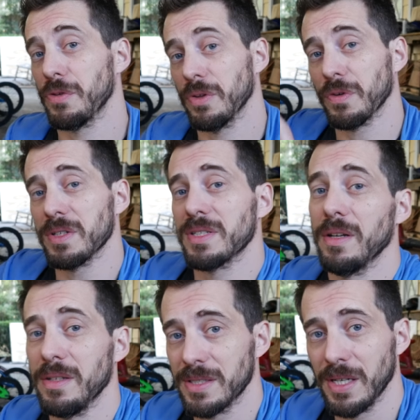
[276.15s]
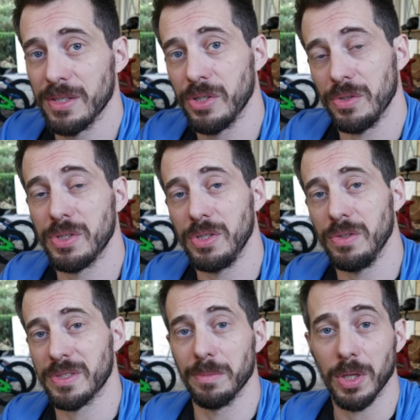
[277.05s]
For the front side of this, I chose to
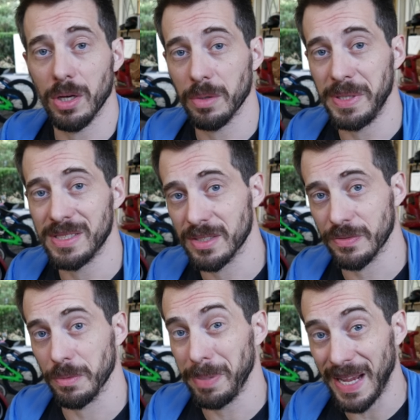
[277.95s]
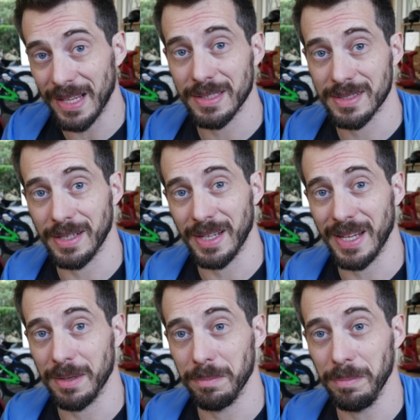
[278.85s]
use some long pieces from pallets that I
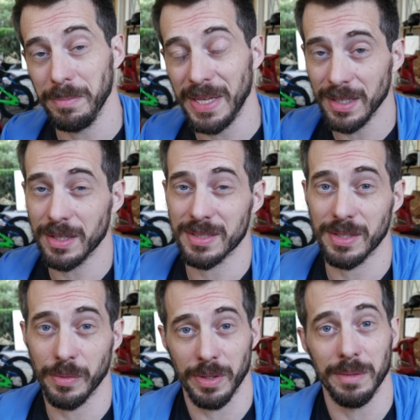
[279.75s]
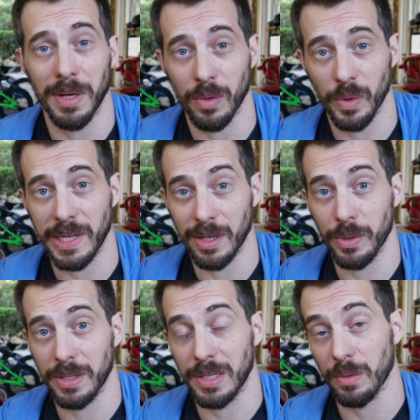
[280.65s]
had, mainly because they were in my way and I
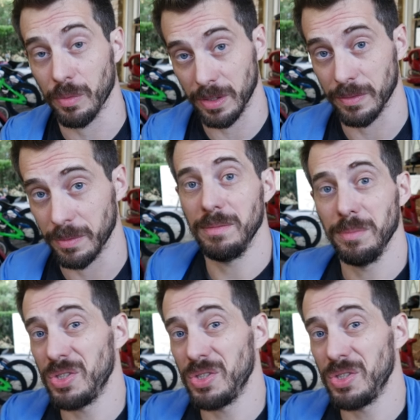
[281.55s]
wanted to get rid of them.